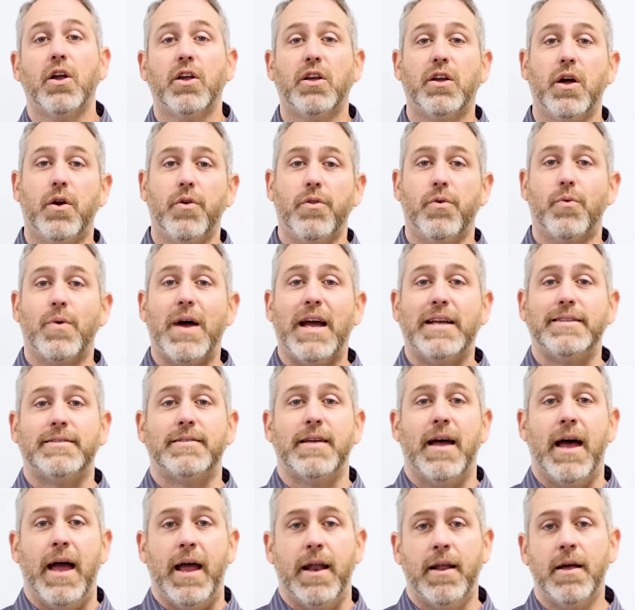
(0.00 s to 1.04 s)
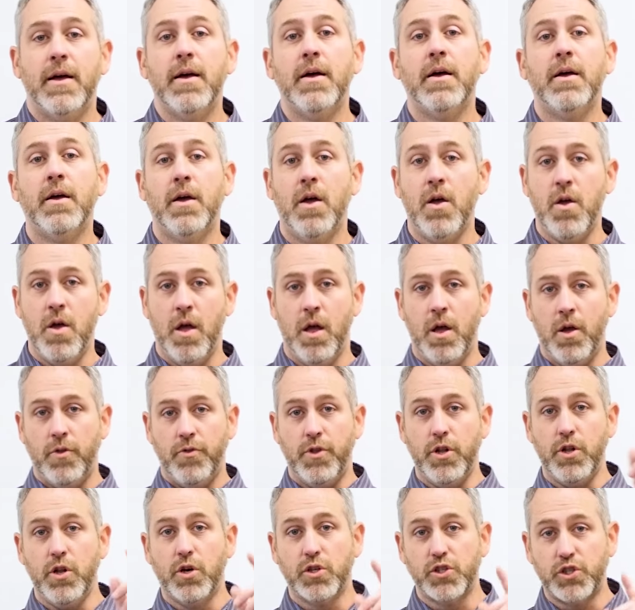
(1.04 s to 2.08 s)
Go to the right side.
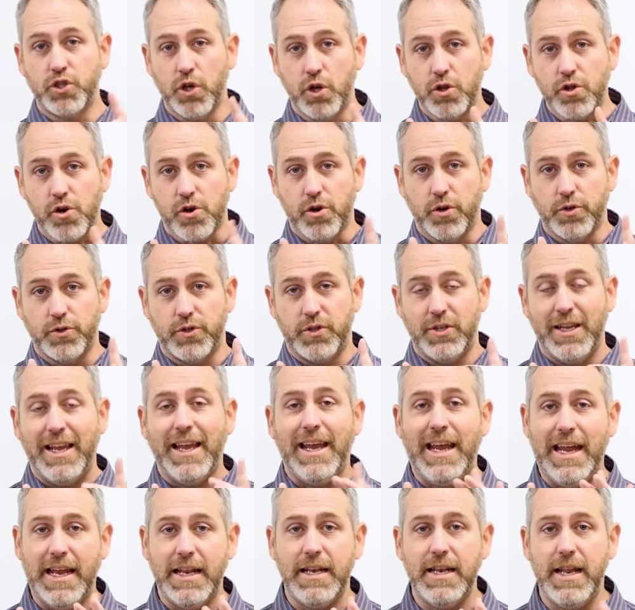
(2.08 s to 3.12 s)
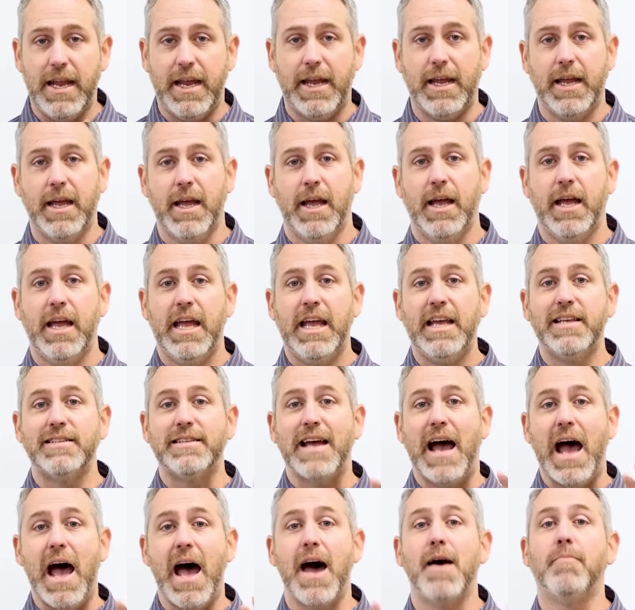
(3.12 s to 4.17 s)
The nosotros ending is
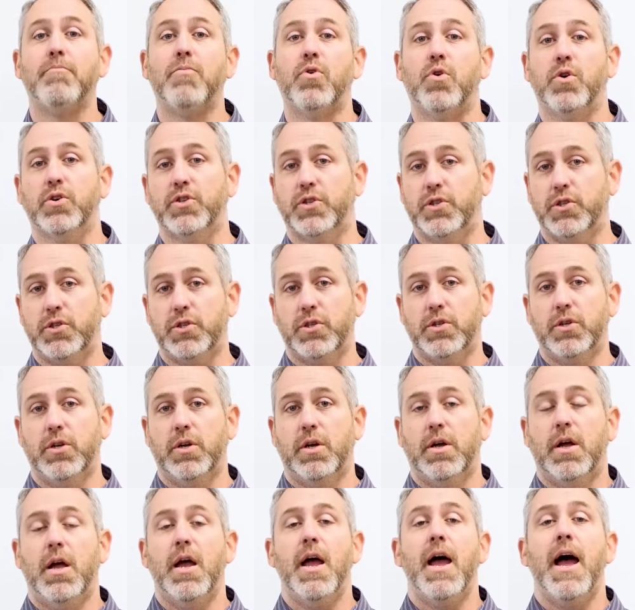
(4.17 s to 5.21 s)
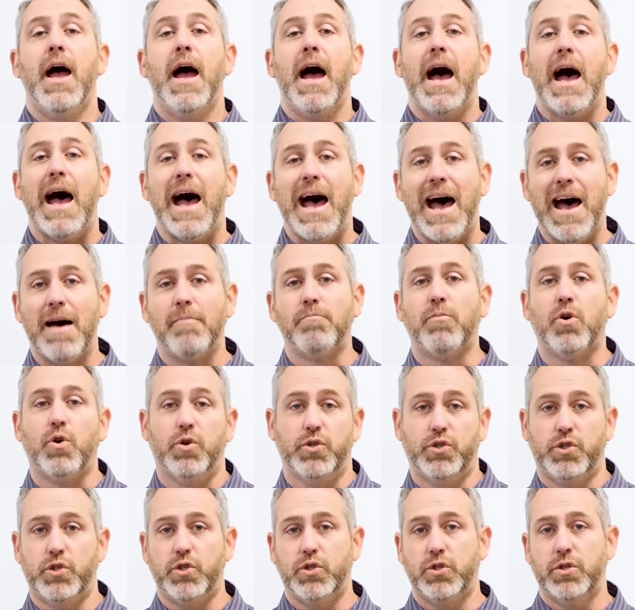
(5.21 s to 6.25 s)
amos,
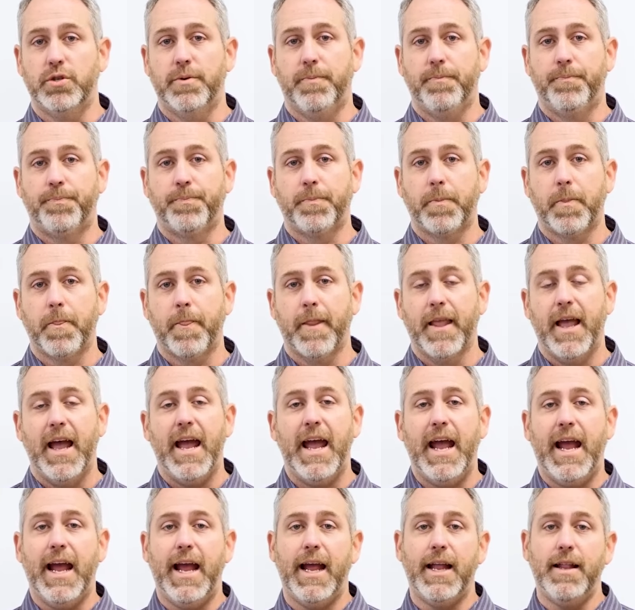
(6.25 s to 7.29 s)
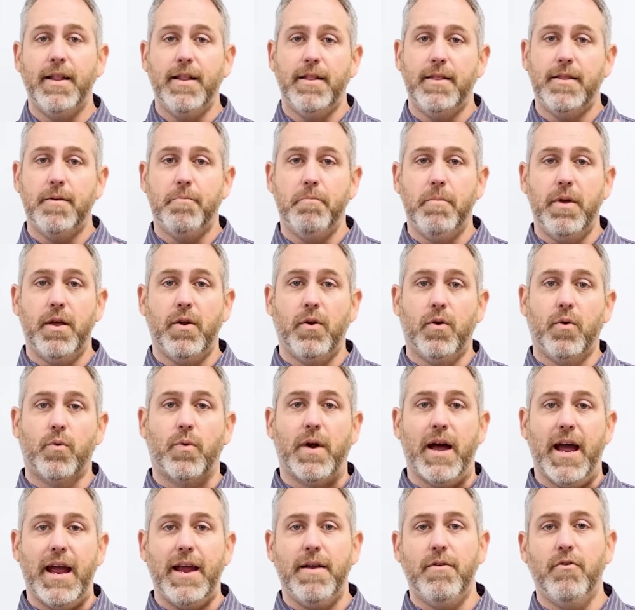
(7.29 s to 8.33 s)
amos. And the middle
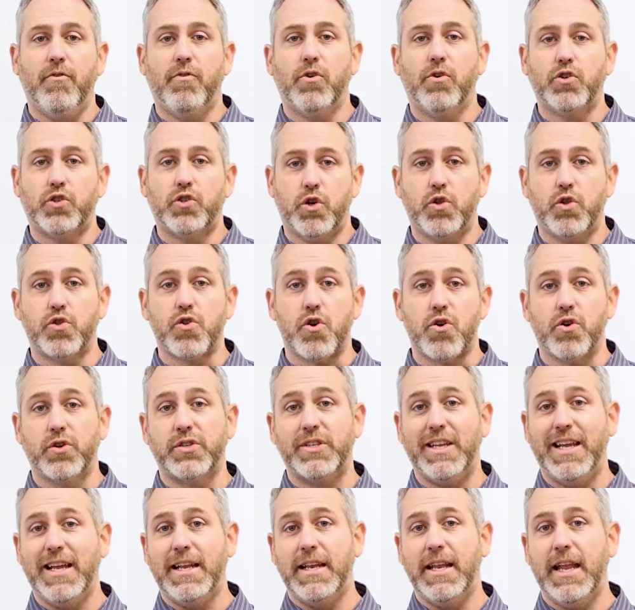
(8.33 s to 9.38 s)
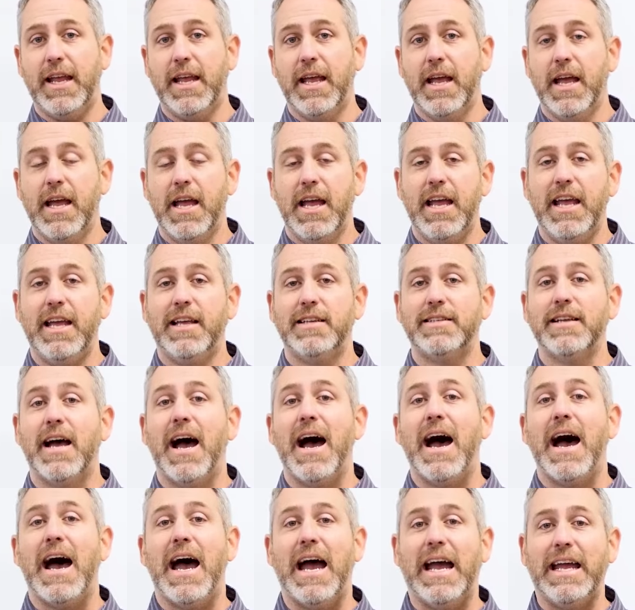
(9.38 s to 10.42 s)
right vosotros ending is
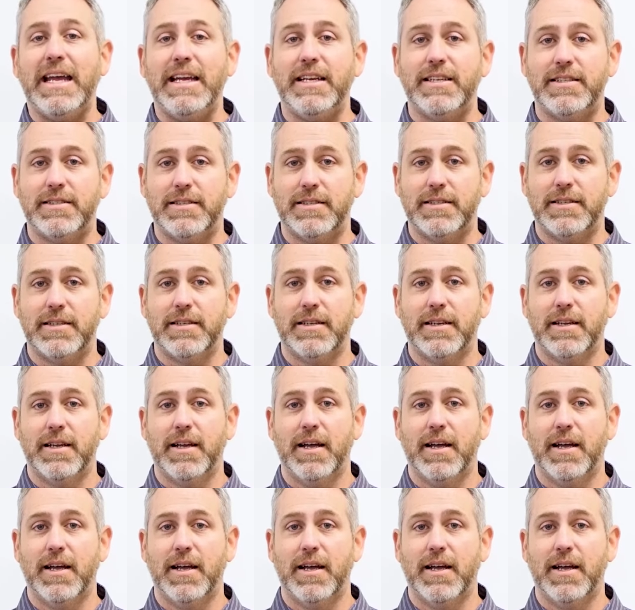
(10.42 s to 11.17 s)
ice,